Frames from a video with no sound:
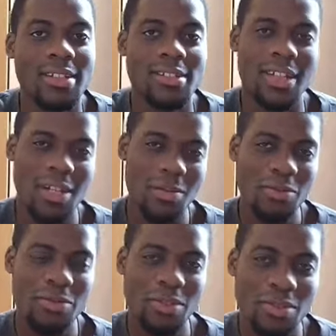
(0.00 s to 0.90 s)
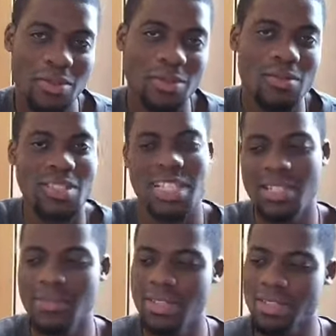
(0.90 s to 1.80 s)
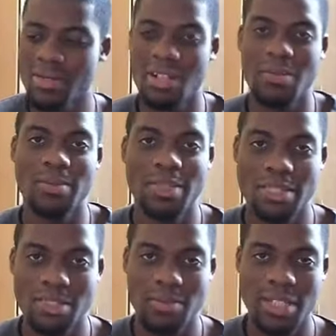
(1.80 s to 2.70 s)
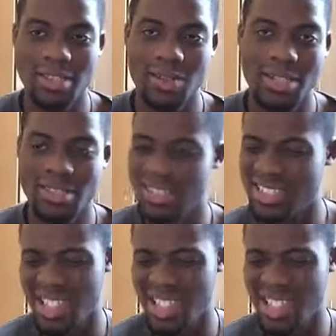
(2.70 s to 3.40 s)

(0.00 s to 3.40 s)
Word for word: So I come through the door, she gets me to do a couple skills-based questions,